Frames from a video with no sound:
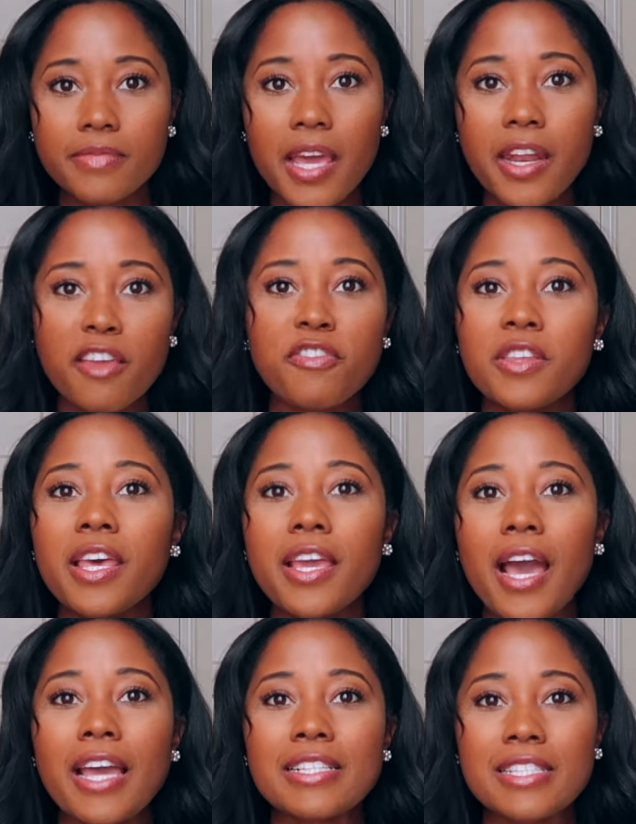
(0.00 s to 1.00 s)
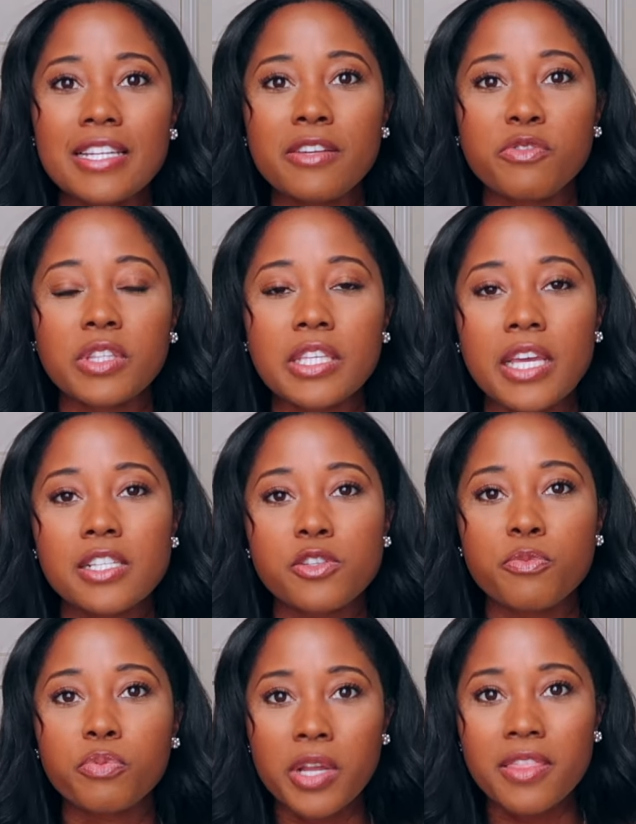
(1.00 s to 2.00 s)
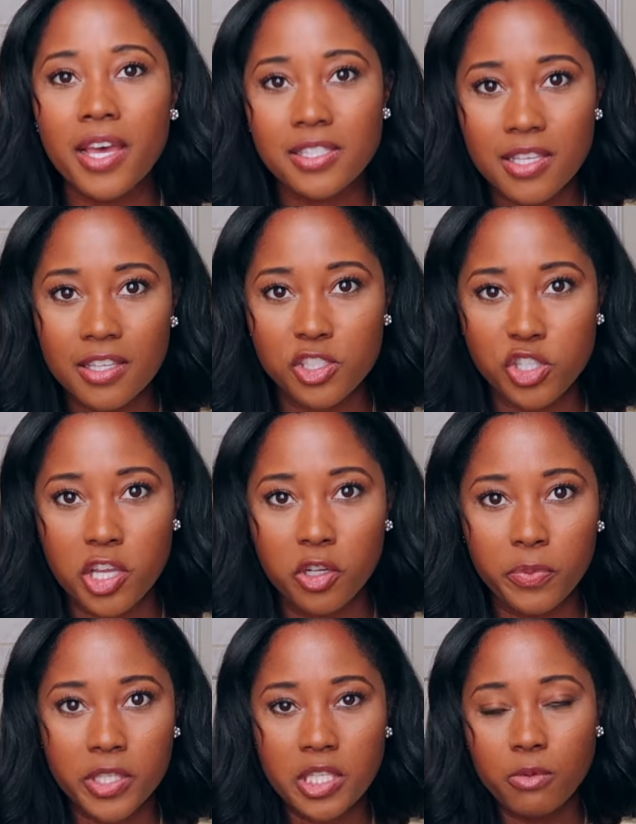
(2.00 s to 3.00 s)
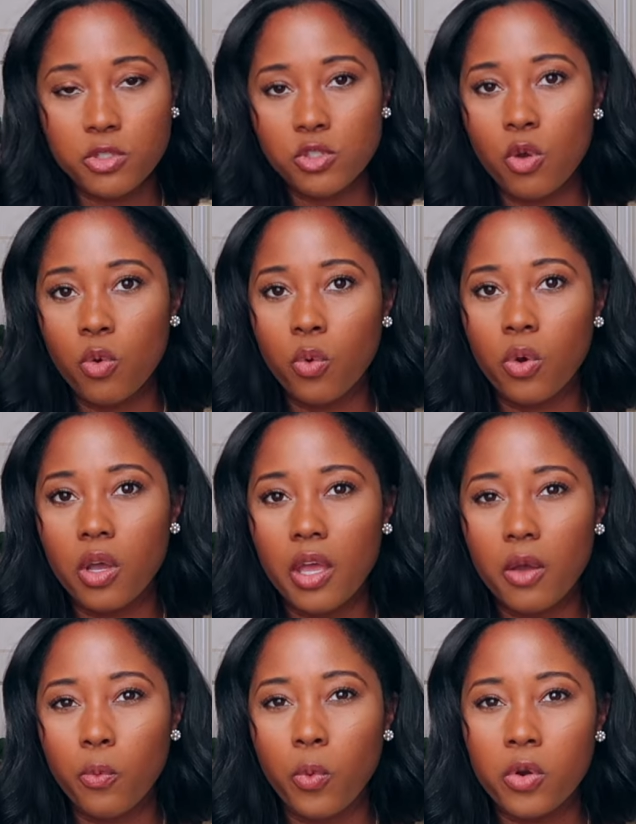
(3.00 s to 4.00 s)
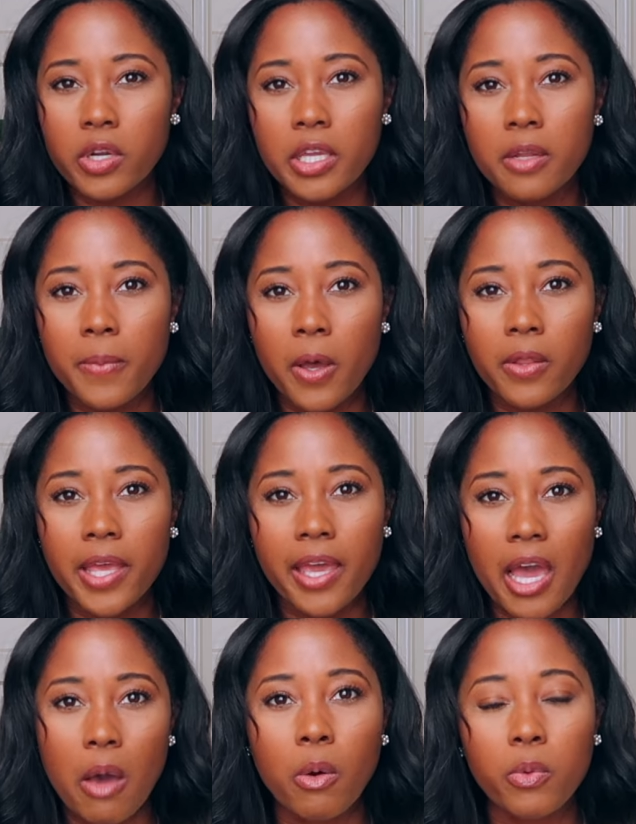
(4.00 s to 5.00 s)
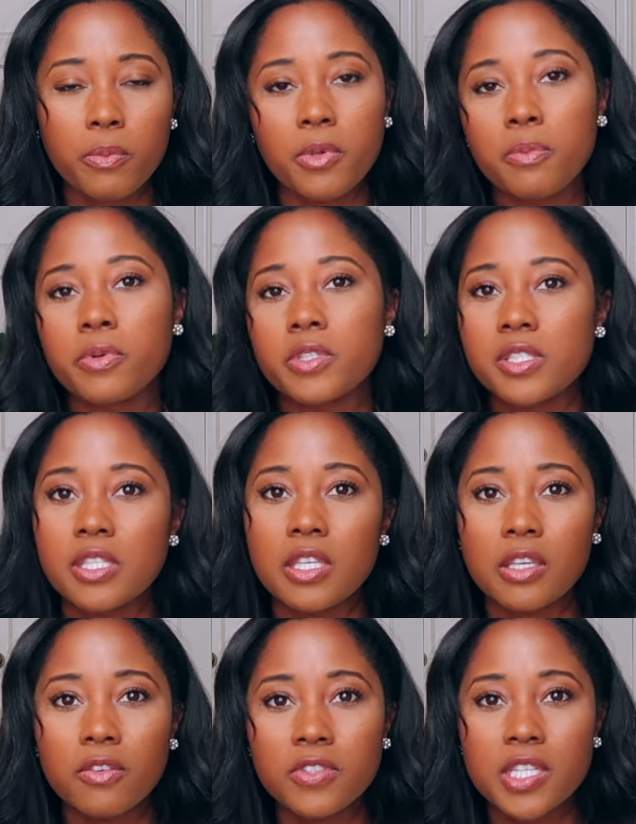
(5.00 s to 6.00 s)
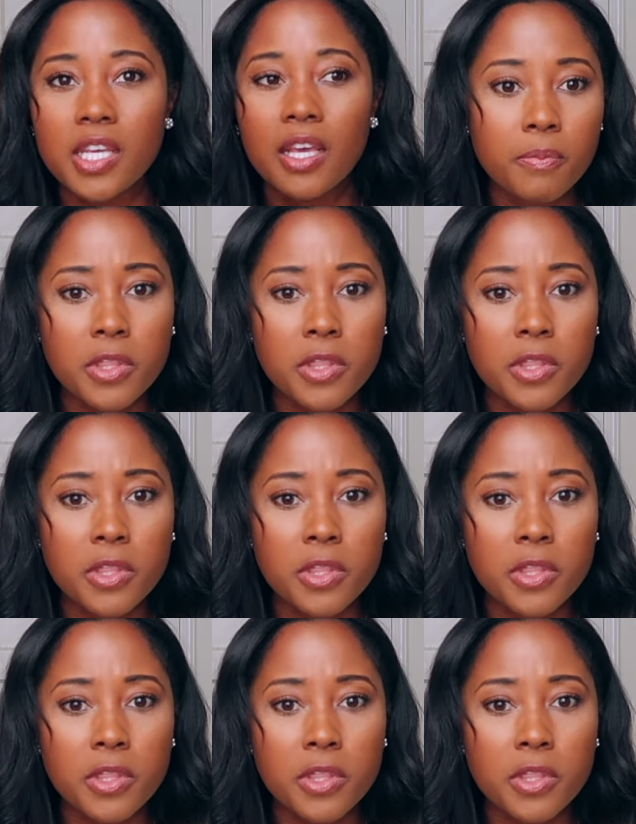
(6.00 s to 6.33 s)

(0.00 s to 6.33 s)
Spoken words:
and I feel like I didn't really get to bring that to this channel because I was so worried about like how it would be perceived.